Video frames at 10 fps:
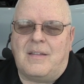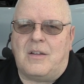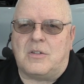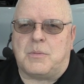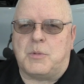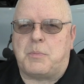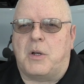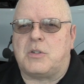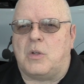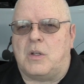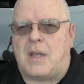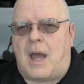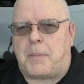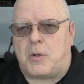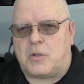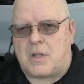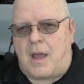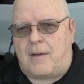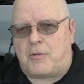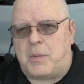there's some special adapters
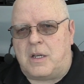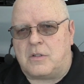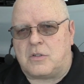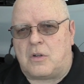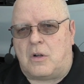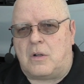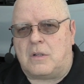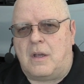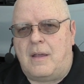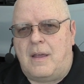that have to be installed.